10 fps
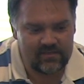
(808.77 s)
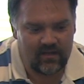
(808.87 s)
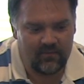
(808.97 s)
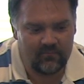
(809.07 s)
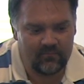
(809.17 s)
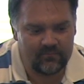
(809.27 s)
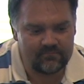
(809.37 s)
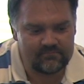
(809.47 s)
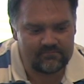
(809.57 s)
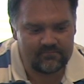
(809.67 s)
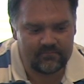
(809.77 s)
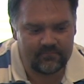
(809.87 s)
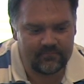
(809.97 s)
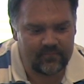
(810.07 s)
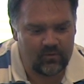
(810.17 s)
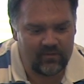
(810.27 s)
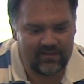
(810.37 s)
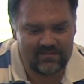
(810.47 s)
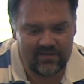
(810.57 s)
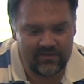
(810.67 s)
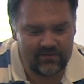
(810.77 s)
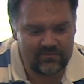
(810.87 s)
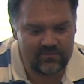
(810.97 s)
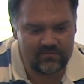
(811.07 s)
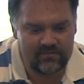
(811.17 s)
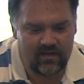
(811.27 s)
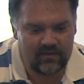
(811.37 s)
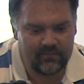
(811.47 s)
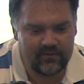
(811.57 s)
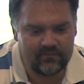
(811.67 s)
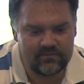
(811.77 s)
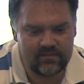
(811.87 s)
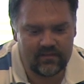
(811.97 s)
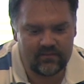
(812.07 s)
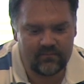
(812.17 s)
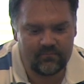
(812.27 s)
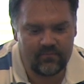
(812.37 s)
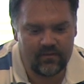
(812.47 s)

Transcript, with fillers: Um, we continue to talk about uh, the,